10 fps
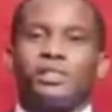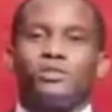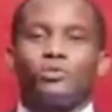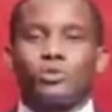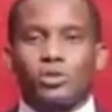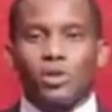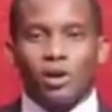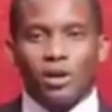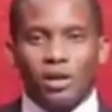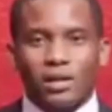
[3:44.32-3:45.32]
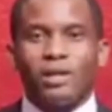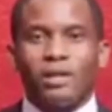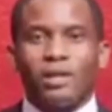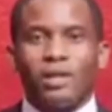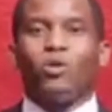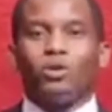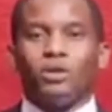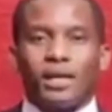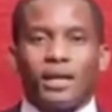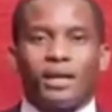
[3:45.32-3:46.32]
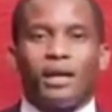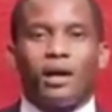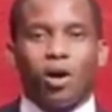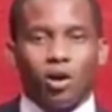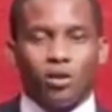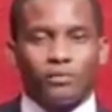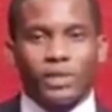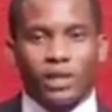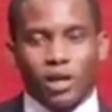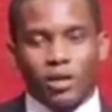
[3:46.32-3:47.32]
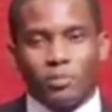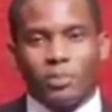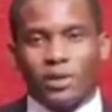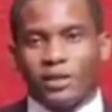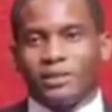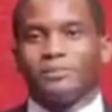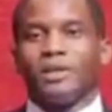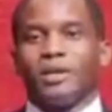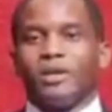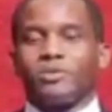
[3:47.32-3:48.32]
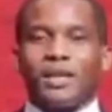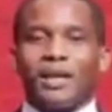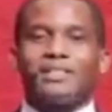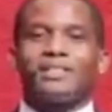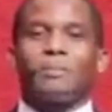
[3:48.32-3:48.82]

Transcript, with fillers: to talk to the owner of the complaint. So that is the